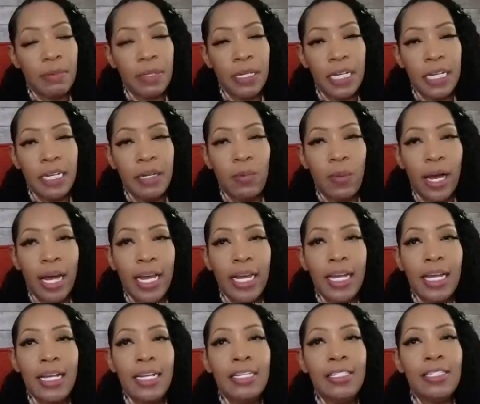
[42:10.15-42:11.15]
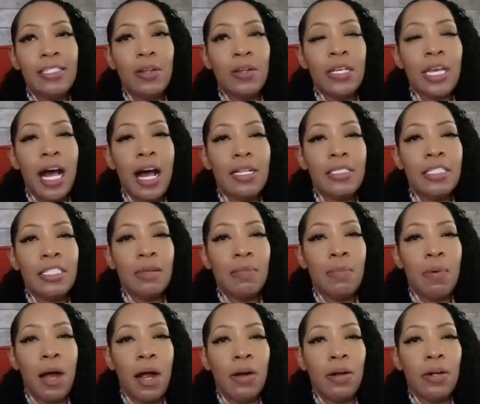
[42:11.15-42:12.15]
But anyway, so y'all,
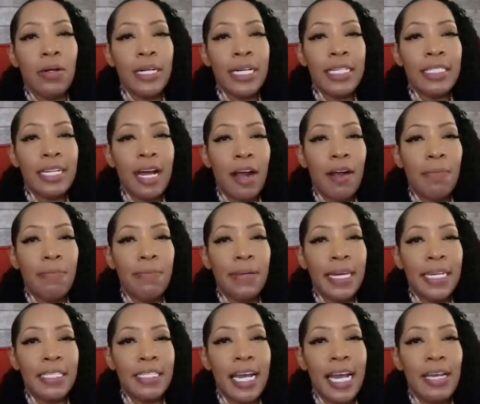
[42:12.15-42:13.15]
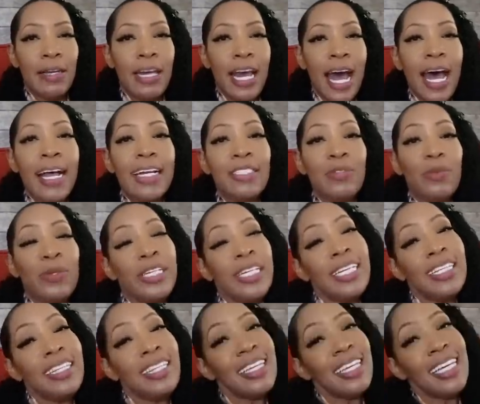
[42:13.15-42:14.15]
tomorrow is our big day, guys. We
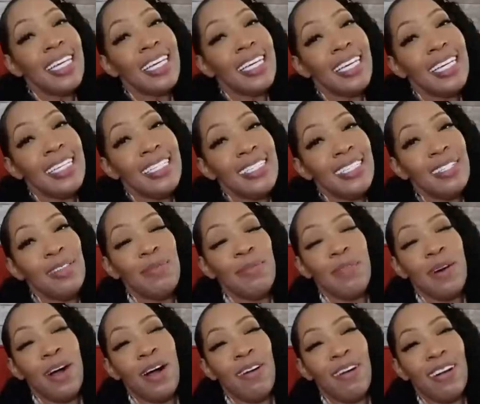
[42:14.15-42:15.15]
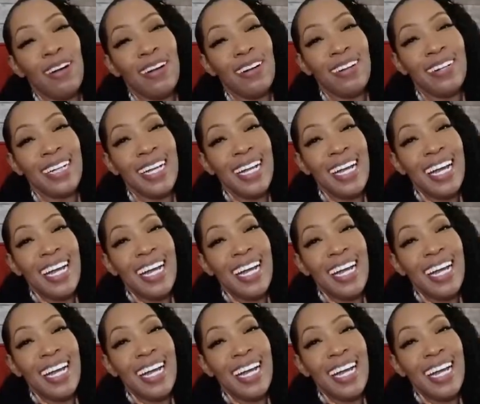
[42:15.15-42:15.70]
get the keys tomorrow.